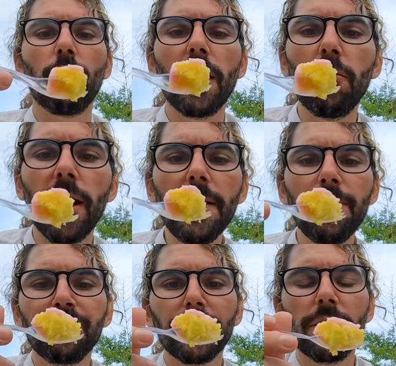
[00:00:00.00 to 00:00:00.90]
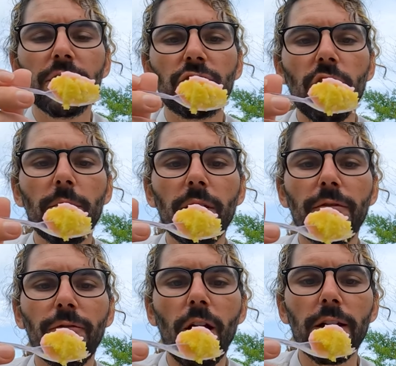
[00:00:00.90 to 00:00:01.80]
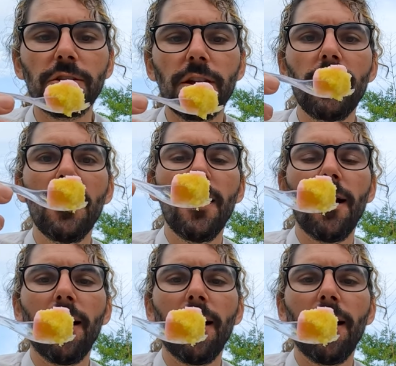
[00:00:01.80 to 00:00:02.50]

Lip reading: Right away, the strawberry frosting,